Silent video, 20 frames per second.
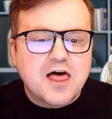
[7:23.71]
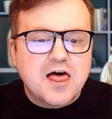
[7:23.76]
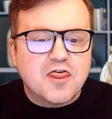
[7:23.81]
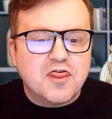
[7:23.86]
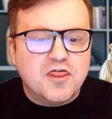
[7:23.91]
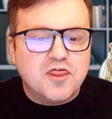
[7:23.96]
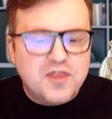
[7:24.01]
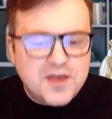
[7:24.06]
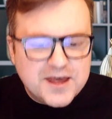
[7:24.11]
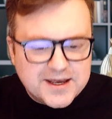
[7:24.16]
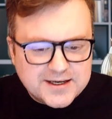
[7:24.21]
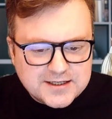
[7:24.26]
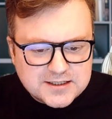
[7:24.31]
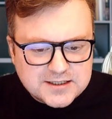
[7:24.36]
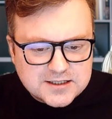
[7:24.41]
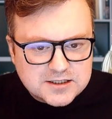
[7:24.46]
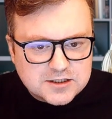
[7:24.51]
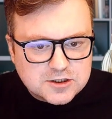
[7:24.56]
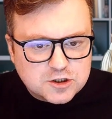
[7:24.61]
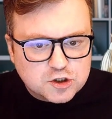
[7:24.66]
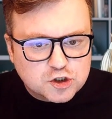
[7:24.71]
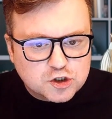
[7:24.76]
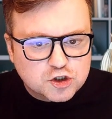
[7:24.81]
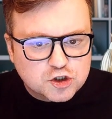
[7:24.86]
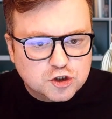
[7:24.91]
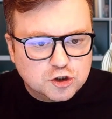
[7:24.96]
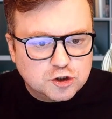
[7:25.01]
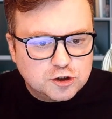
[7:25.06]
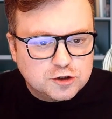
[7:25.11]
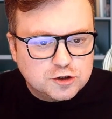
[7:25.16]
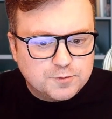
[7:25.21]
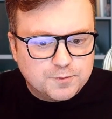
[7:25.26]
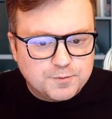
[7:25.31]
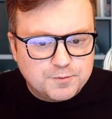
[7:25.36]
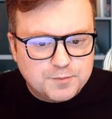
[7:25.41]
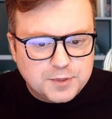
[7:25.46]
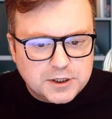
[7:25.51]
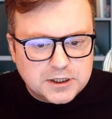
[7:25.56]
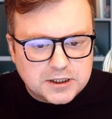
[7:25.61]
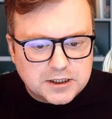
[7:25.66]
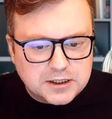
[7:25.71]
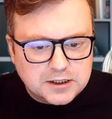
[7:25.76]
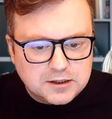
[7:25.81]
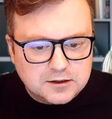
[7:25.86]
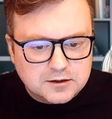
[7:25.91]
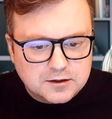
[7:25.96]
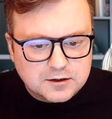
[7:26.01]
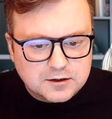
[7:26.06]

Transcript: This should be